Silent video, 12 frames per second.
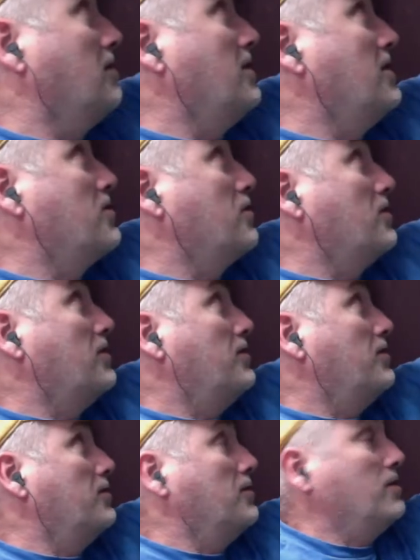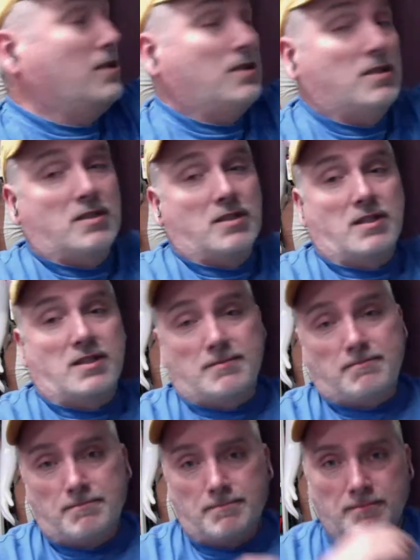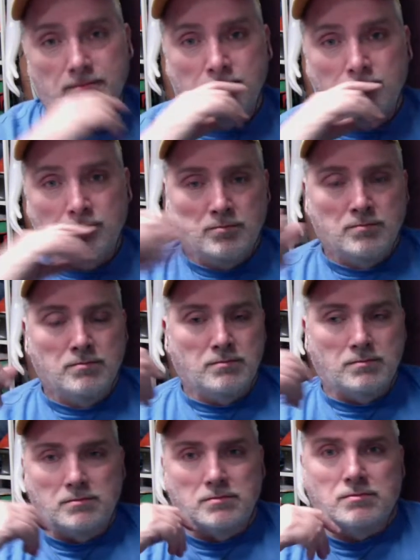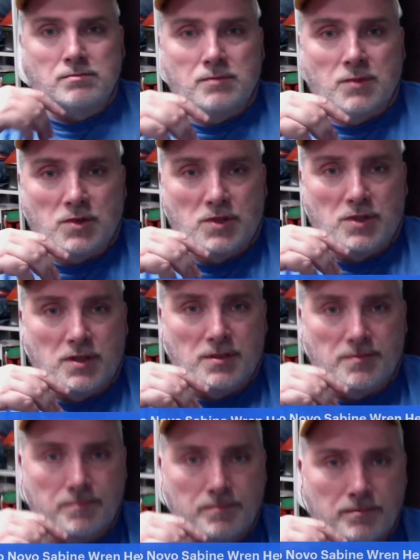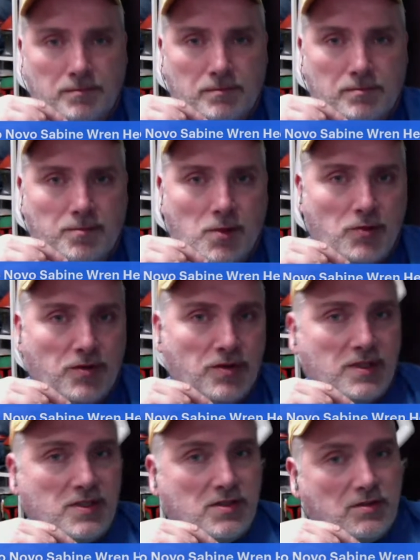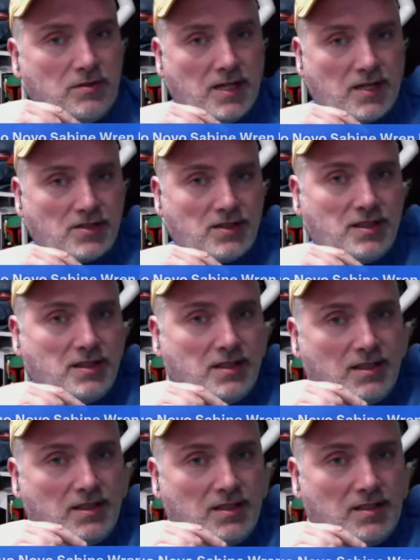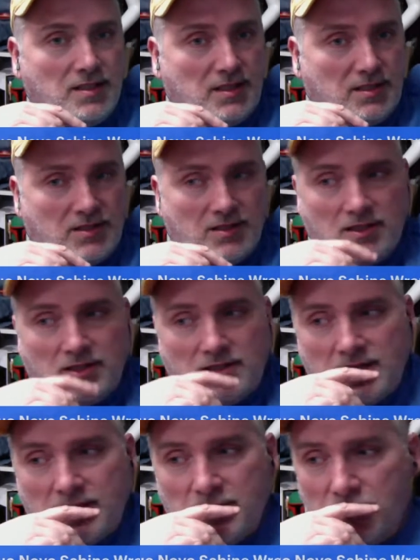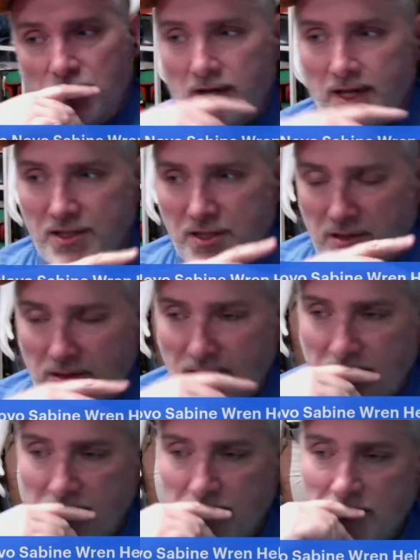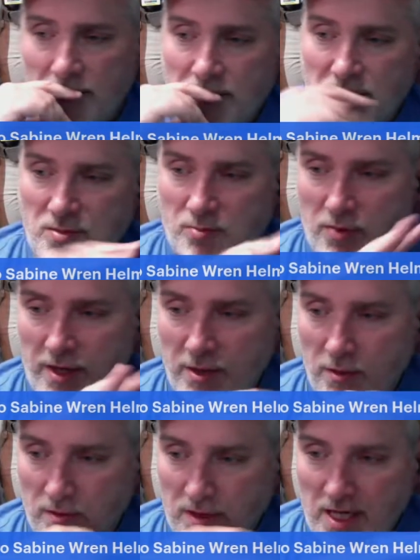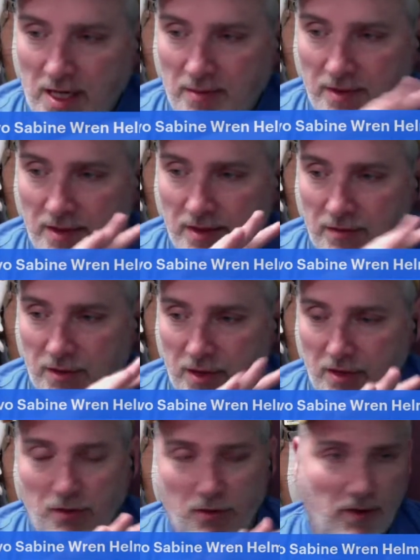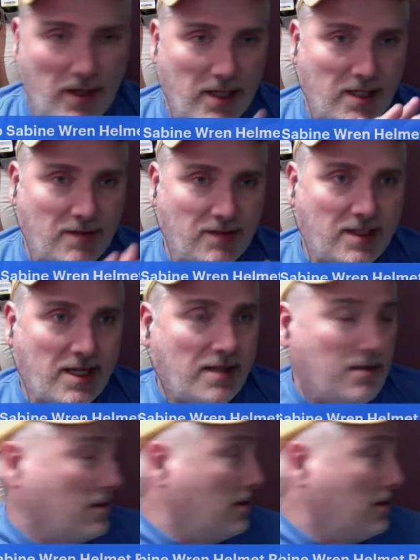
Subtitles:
this one too. Um, on both of these two actually, it's a type of gray. I just sprayed over top a different color gray to give it that